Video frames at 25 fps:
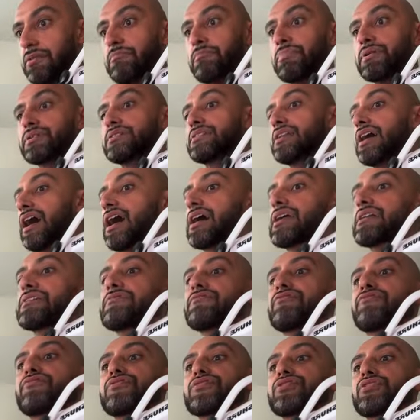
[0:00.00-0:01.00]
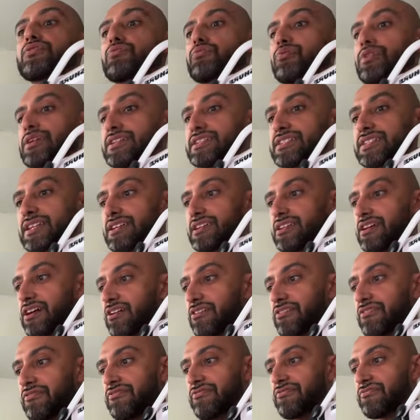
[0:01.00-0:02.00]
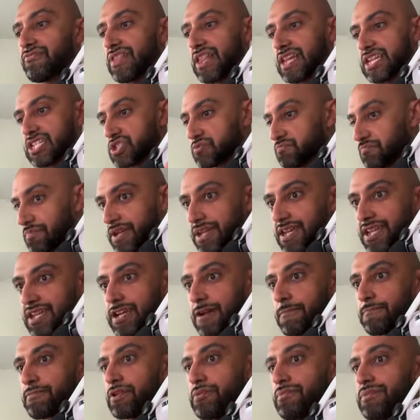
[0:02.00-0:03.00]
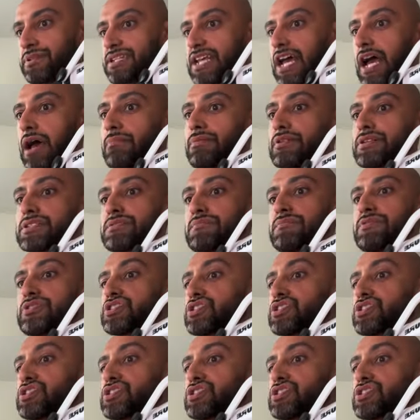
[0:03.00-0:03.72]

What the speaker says: but not for the reason of like speeding up your metabolism.